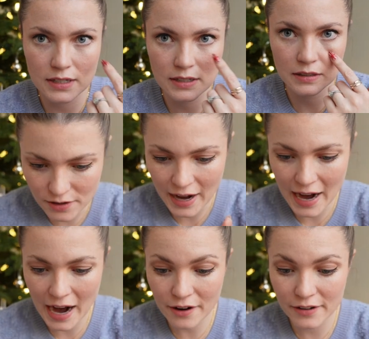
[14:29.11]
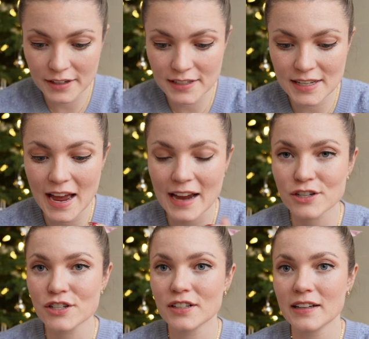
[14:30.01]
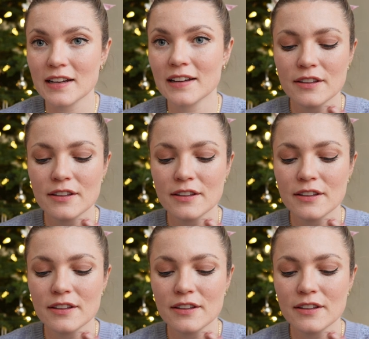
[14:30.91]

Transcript: So Harrods, actually,